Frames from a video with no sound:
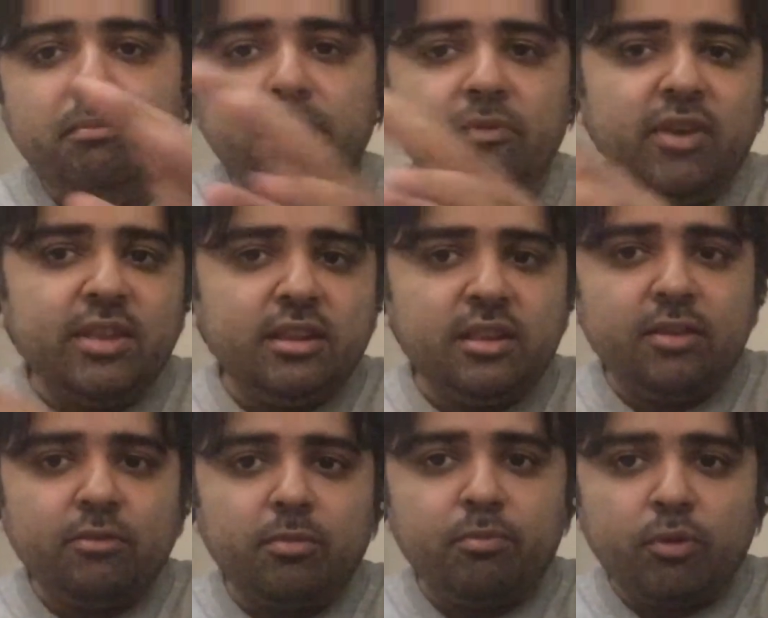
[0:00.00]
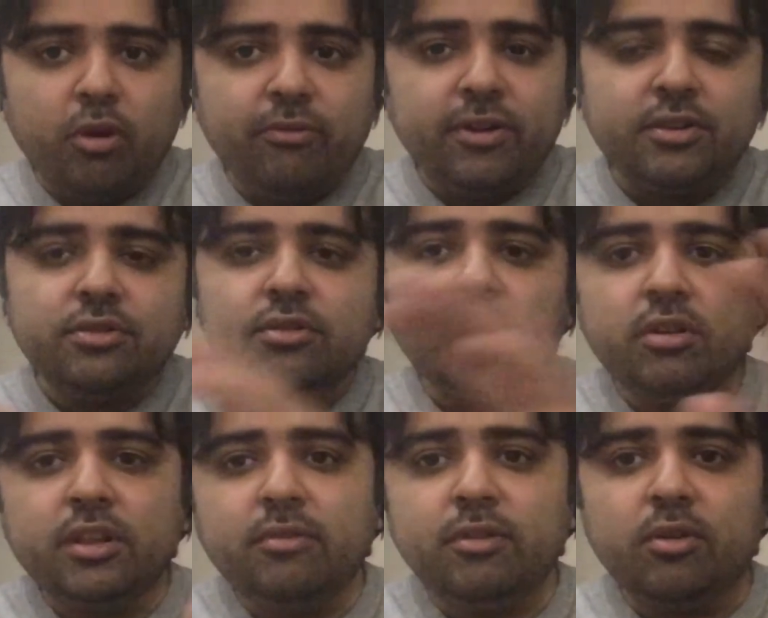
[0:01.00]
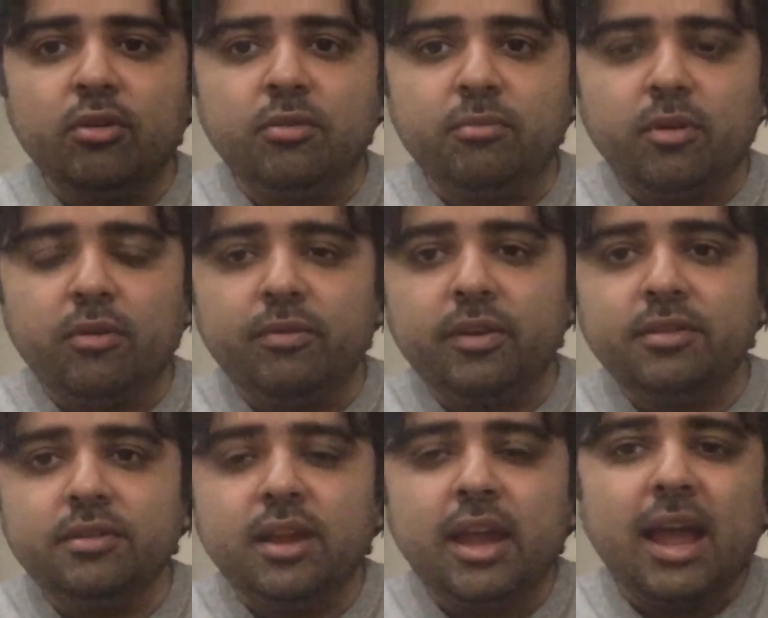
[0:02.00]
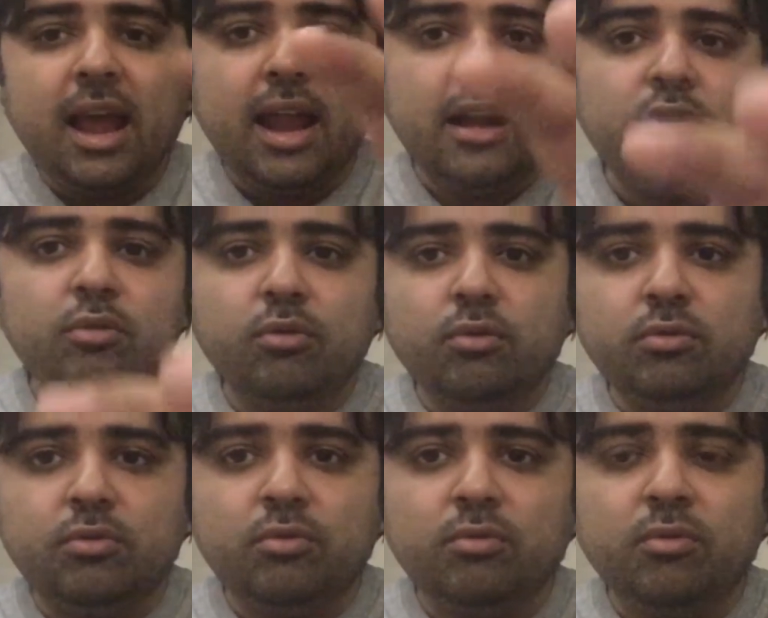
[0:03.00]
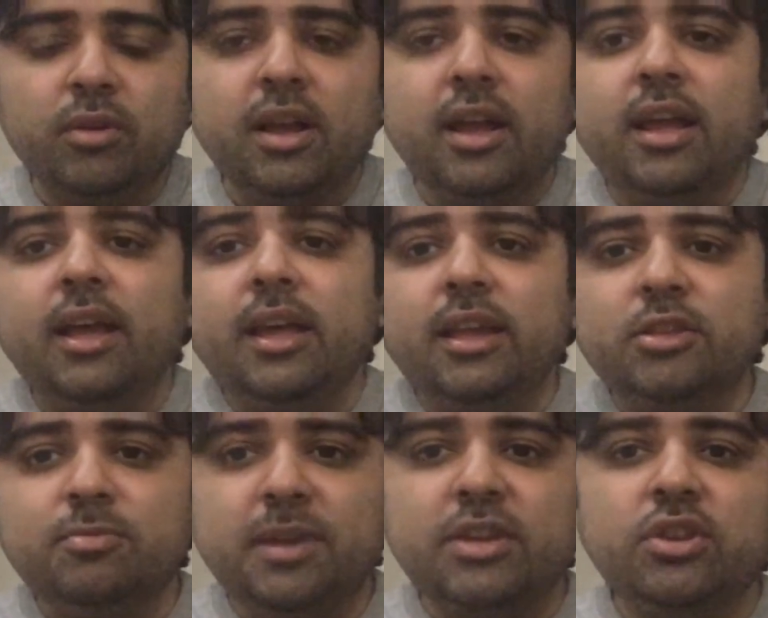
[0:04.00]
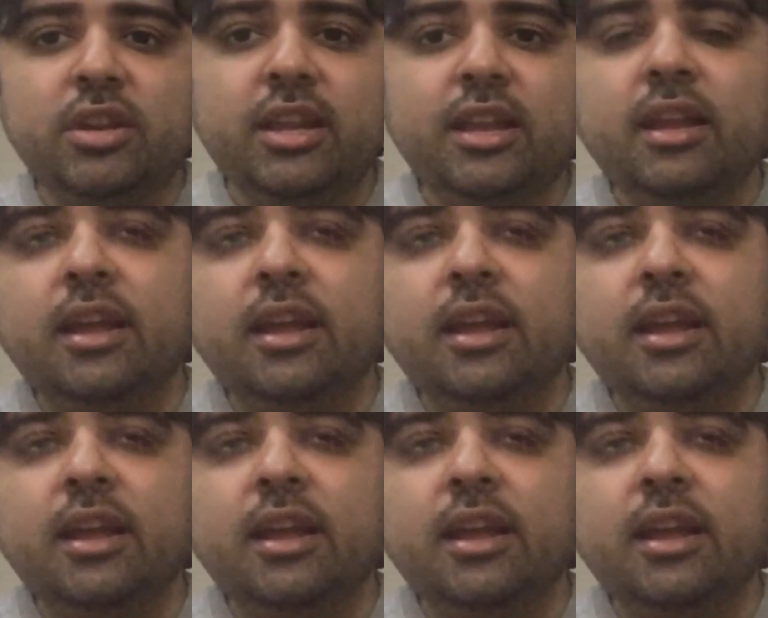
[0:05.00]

whether they were prophets or they were non-prophets, had to go through. Especially,